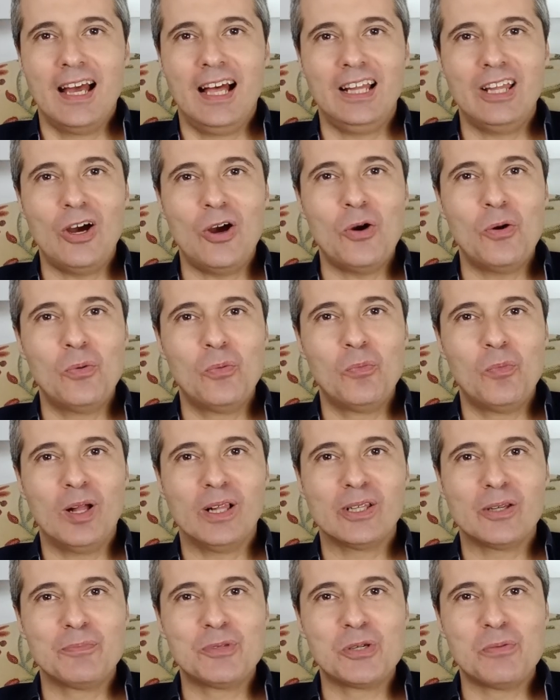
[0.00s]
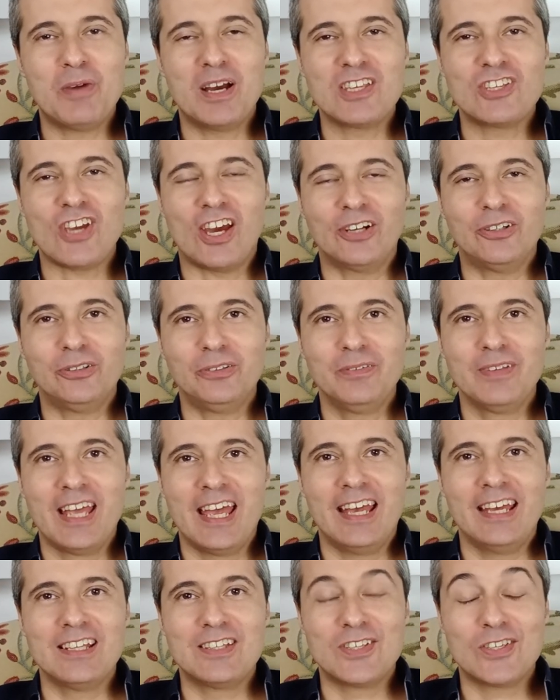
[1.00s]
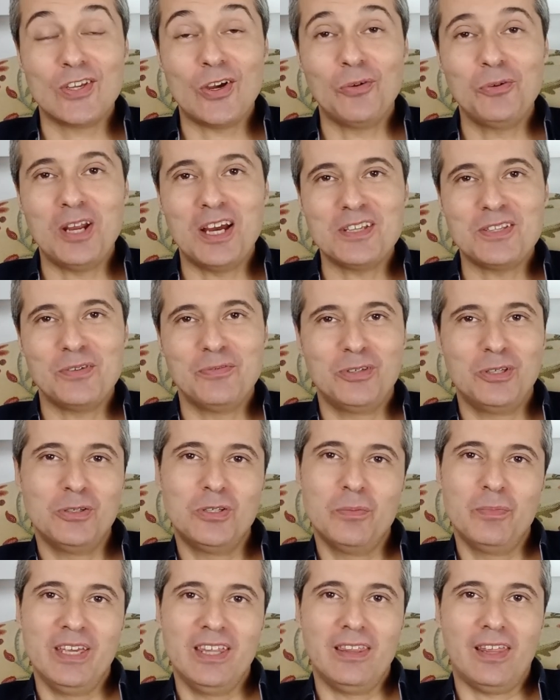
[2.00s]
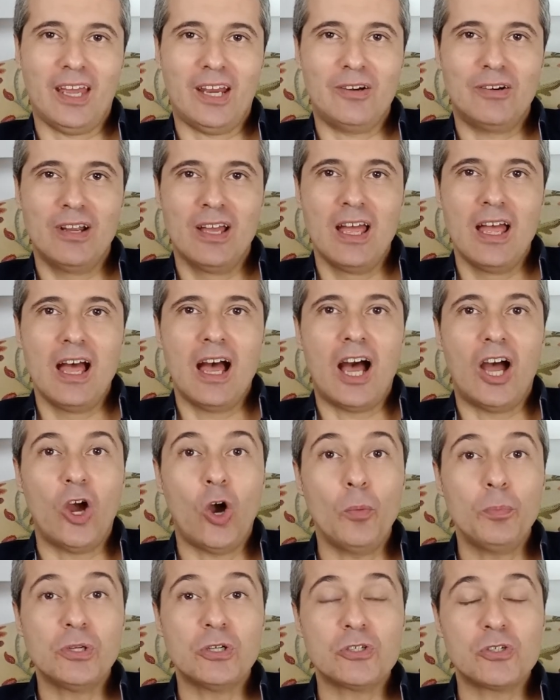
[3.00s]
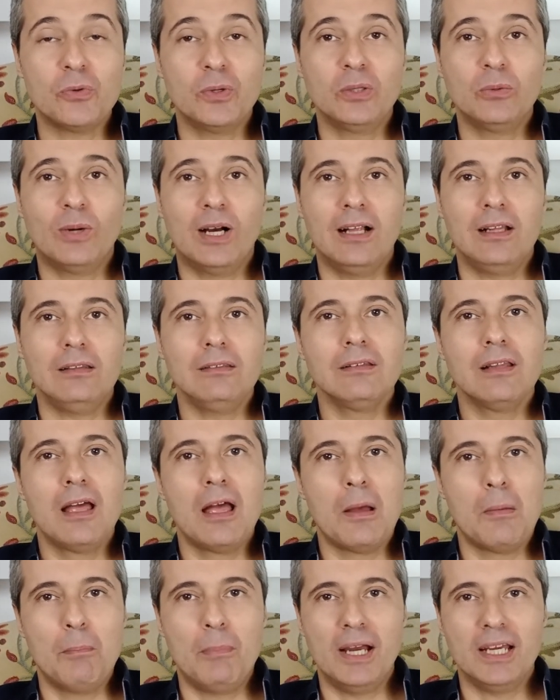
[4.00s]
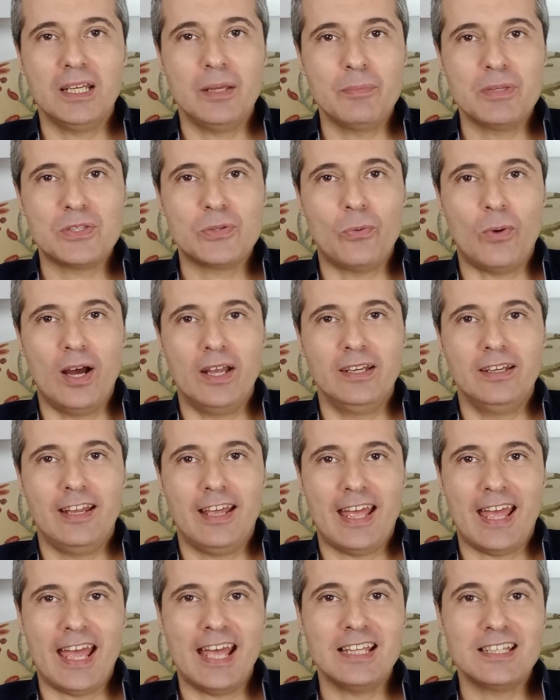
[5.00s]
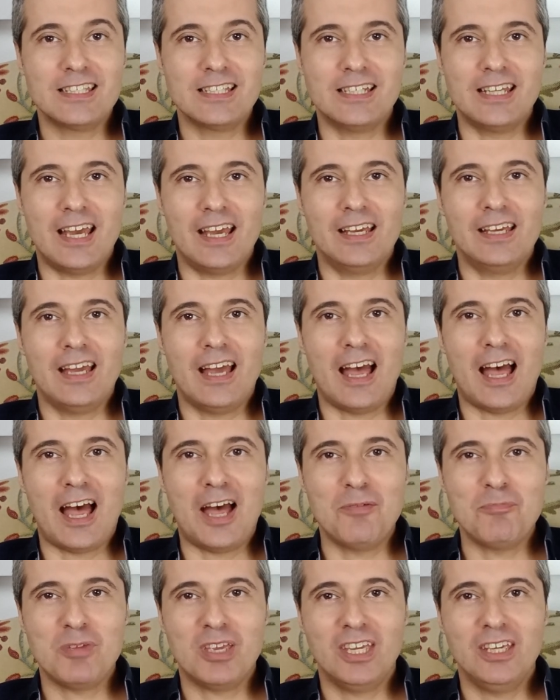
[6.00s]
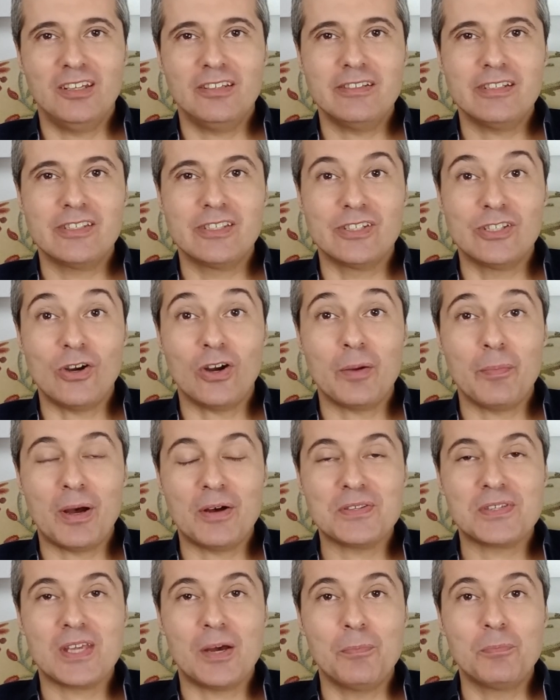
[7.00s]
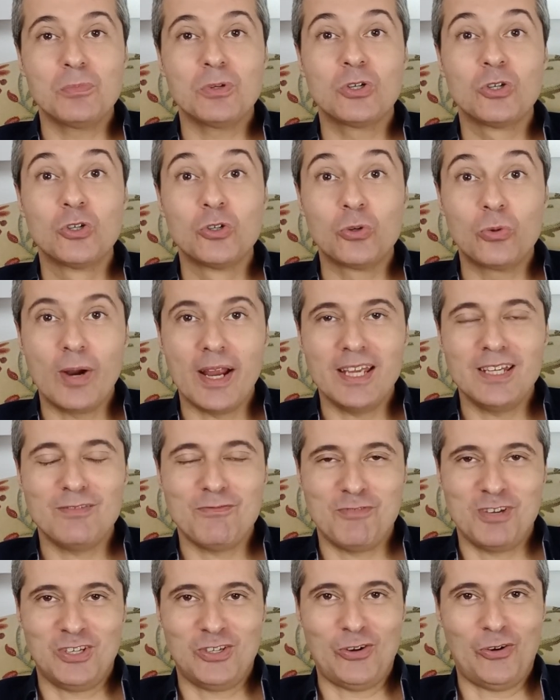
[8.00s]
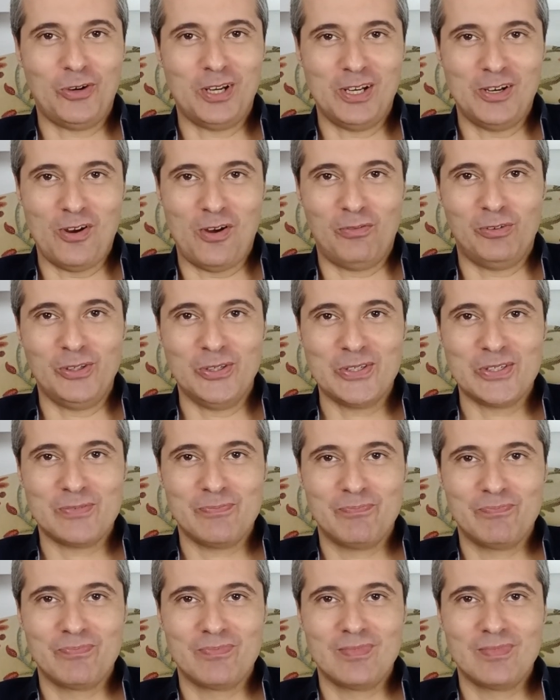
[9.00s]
Hello and welcome to my channel. It's so nice of you to be there. I hope you're doing well. My name is Juan and today I'm here to talk about some great Victorian novels.